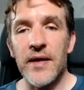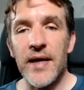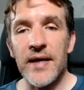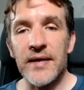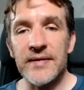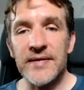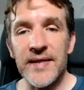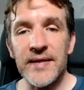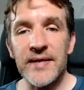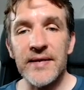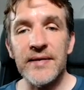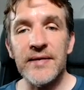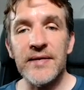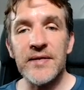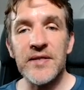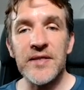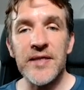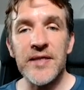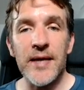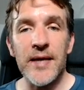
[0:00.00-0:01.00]
exactly the
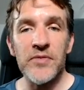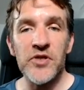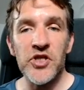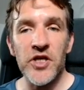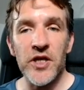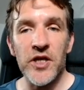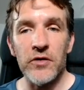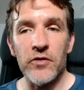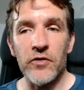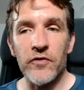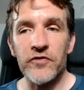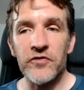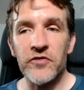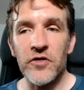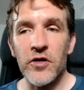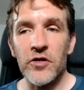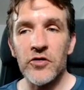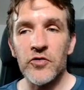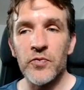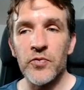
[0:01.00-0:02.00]
same chain of
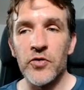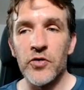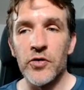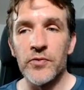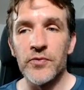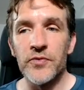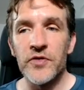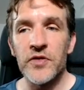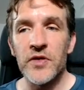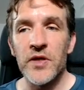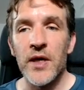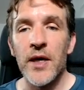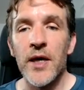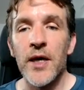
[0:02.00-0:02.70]
thought prompt,